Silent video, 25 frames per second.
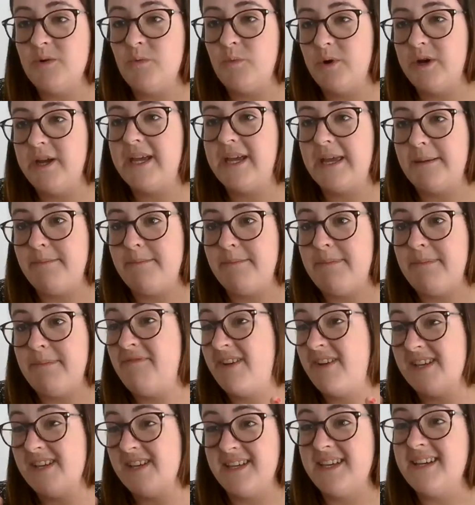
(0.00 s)
working
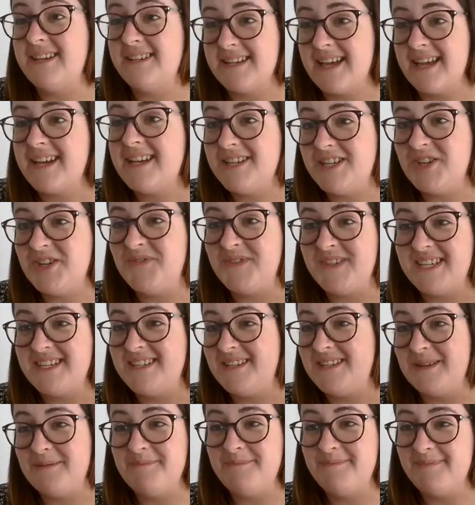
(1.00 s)
memory as the executive
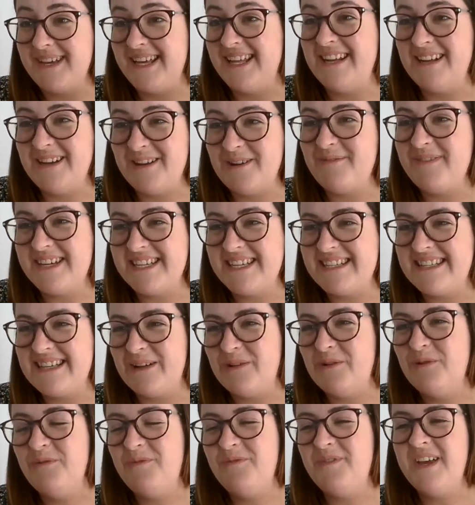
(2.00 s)
system in and of
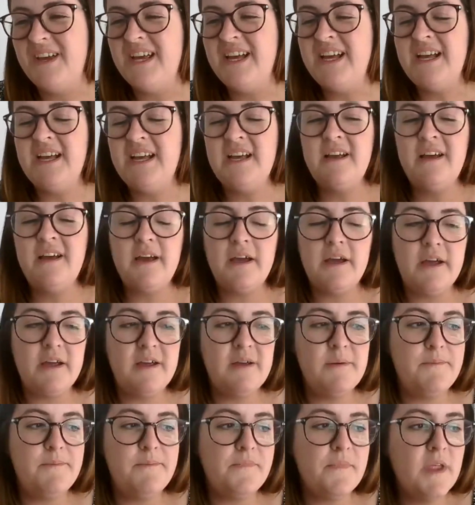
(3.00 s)
itself.
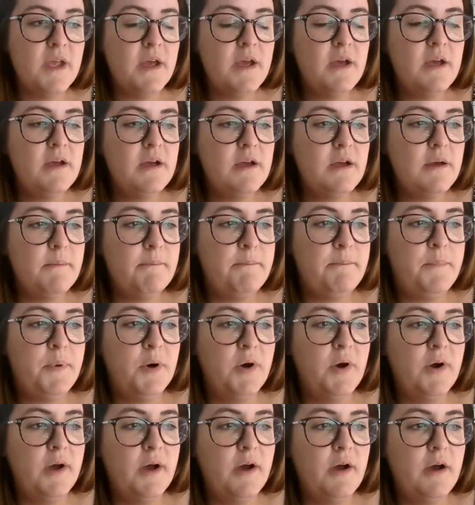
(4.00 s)
Um,
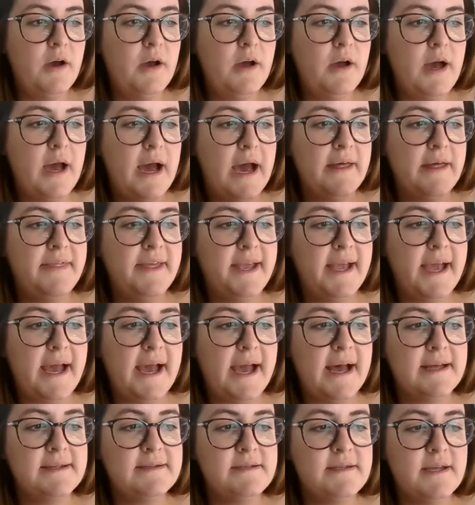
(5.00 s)
but I think
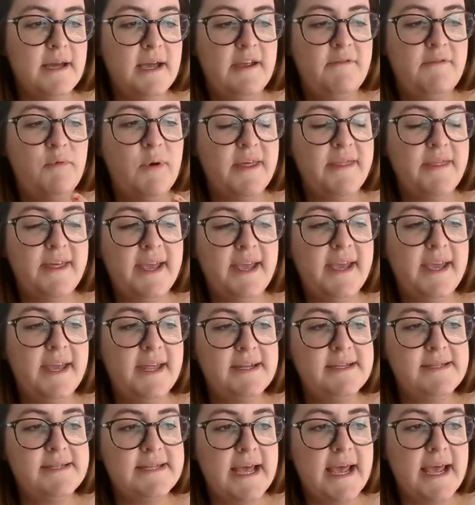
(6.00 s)
as if we're
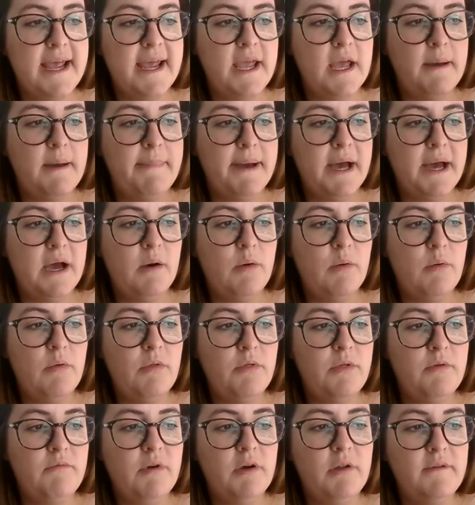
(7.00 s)
thinking, say, about
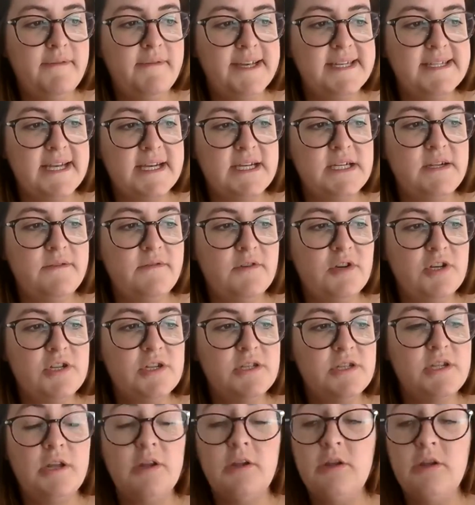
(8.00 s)
the role of executive functions on